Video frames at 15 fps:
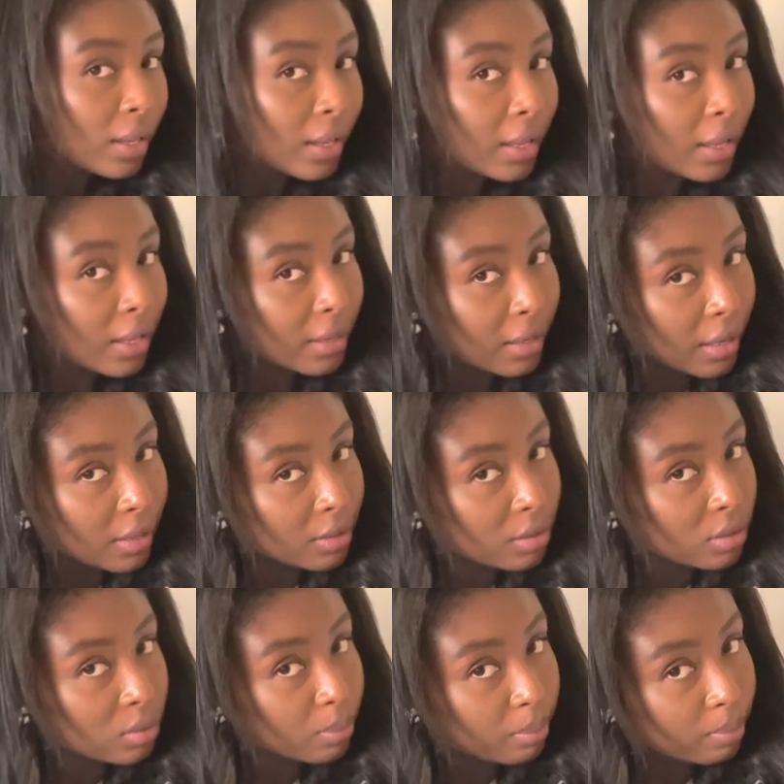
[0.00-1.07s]
and I
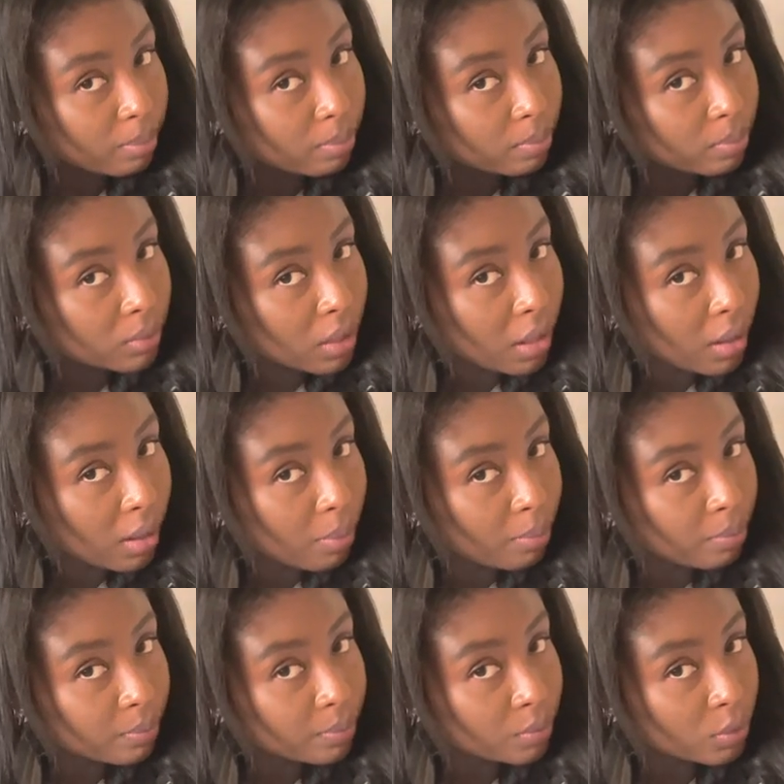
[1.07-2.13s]

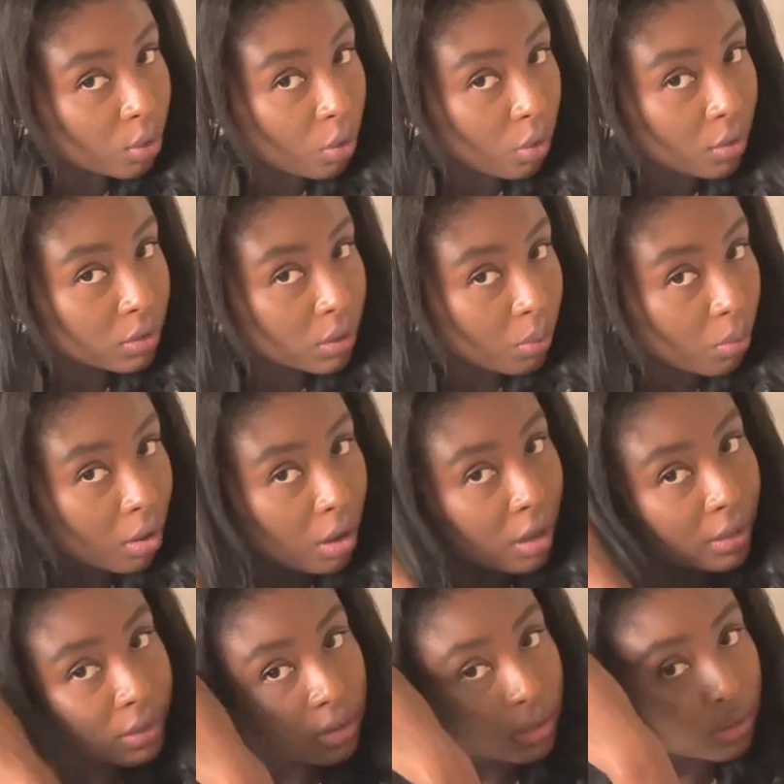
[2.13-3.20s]
um, hold the
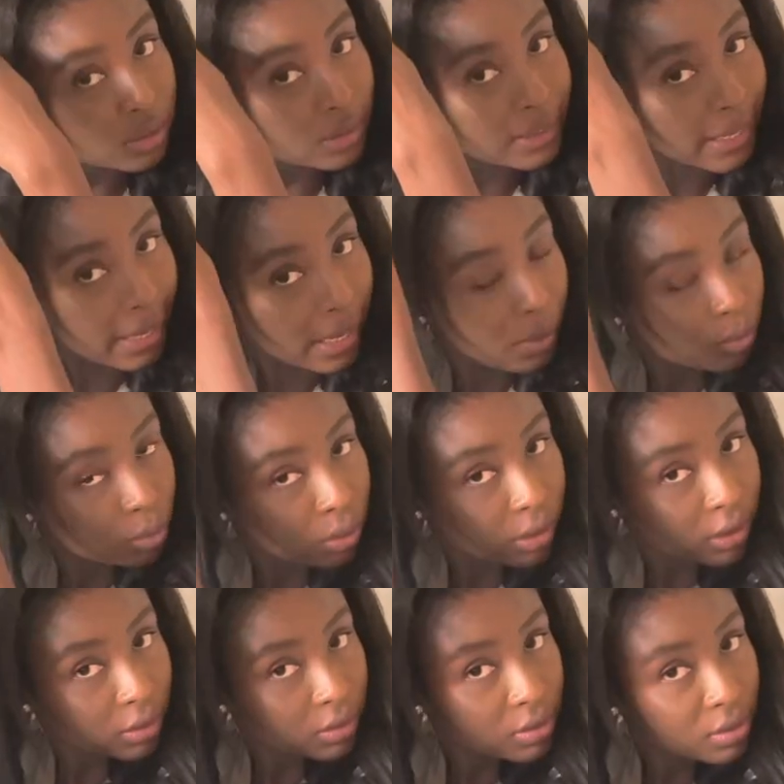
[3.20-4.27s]
wand
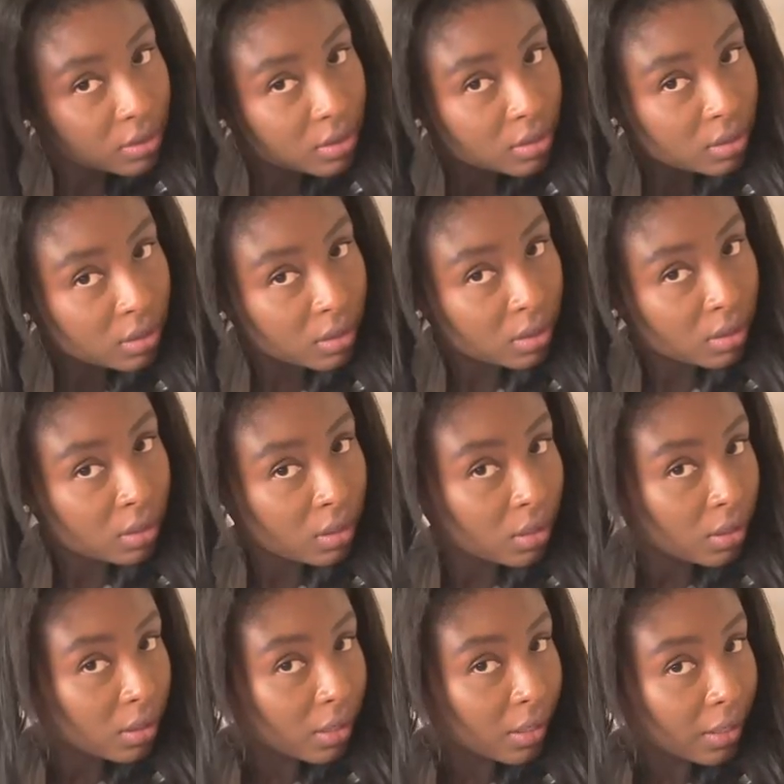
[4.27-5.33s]
downwards
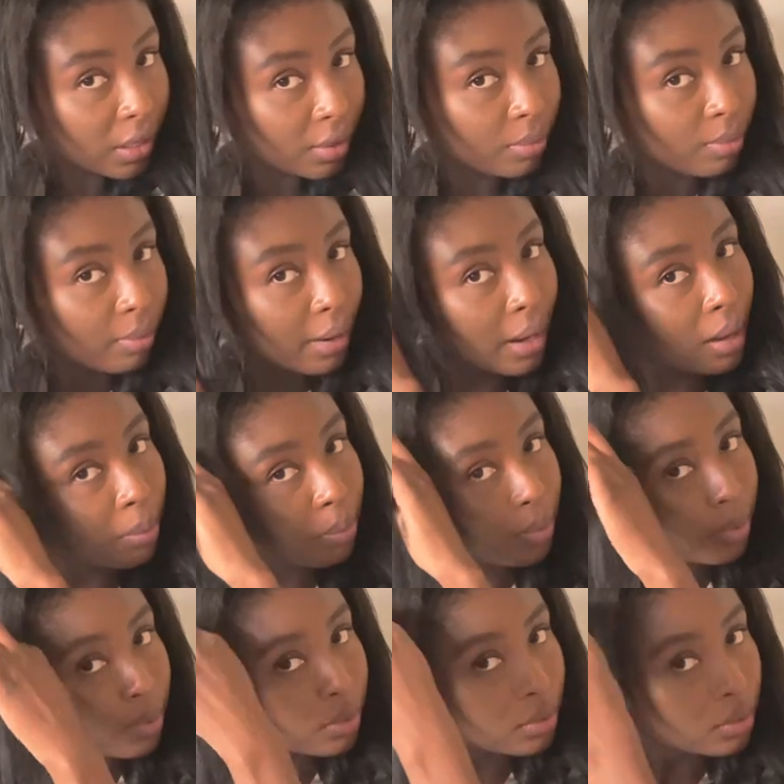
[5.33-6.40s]
and I wrap
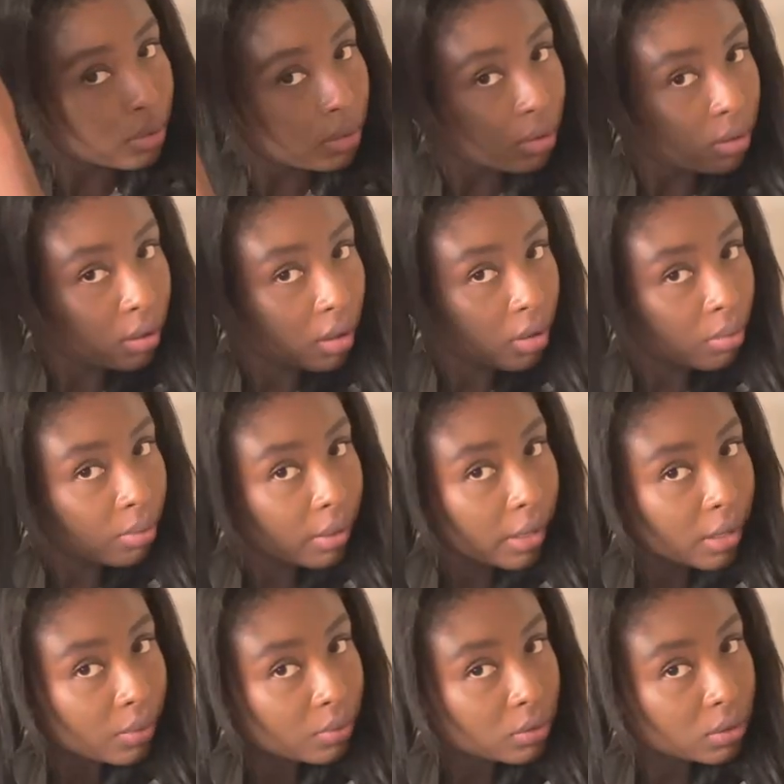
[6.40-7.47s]

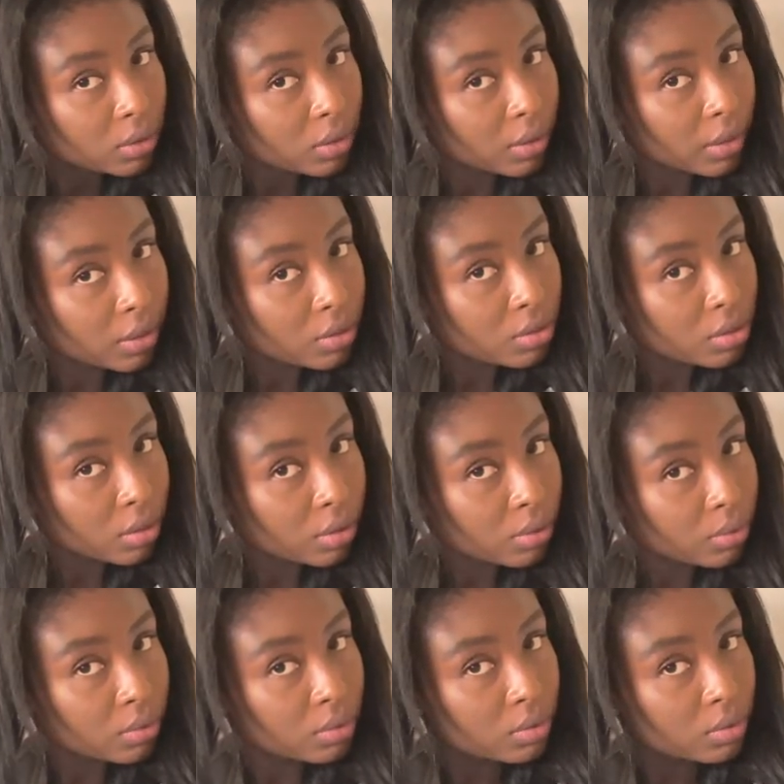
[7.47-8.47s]
around like so.